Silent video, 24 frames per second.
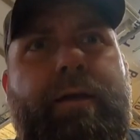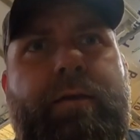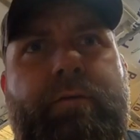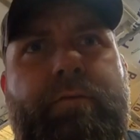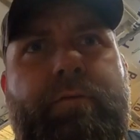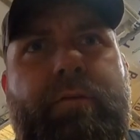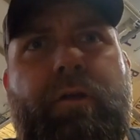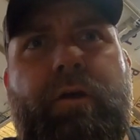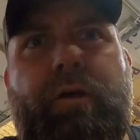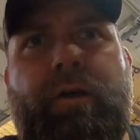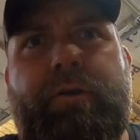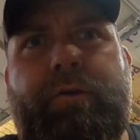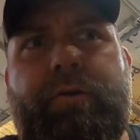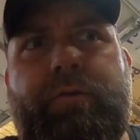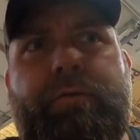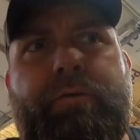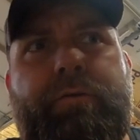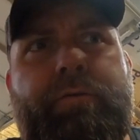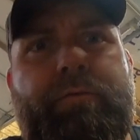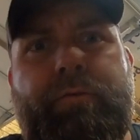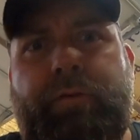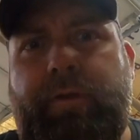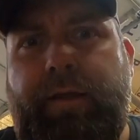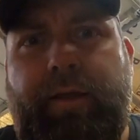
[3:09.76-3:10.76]
or
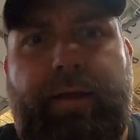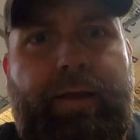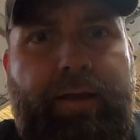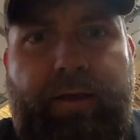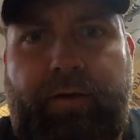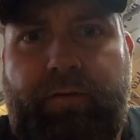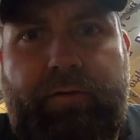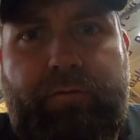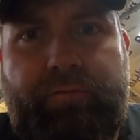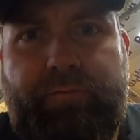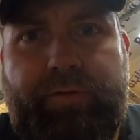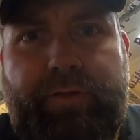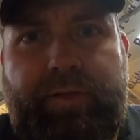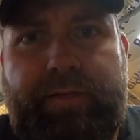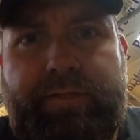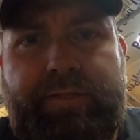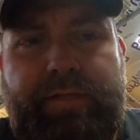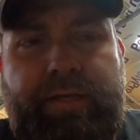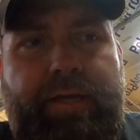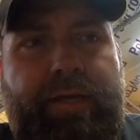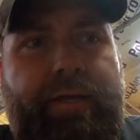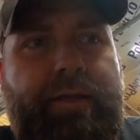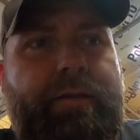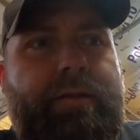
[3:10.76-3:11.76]
lockered, however they
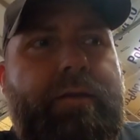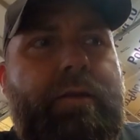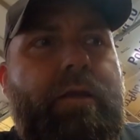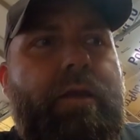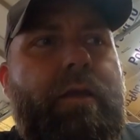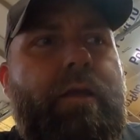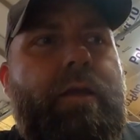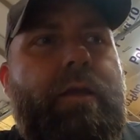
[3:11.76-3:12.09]
say it,